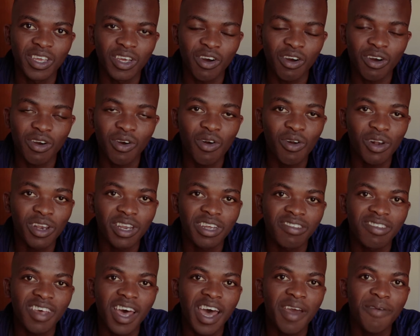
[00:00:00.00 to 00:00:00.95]
All
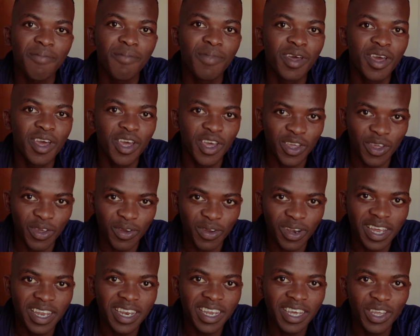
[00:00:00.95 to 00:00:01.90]
the time you're
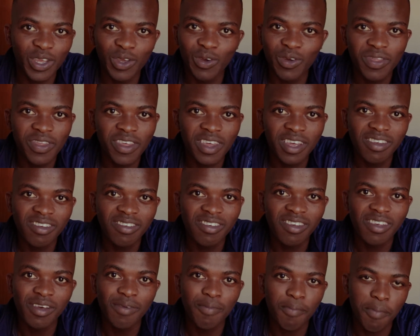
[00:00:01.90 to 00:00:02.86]
learning new
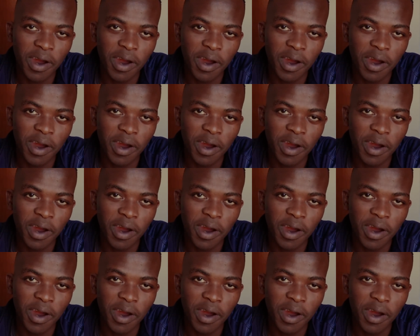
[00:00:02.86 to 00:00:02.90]
things,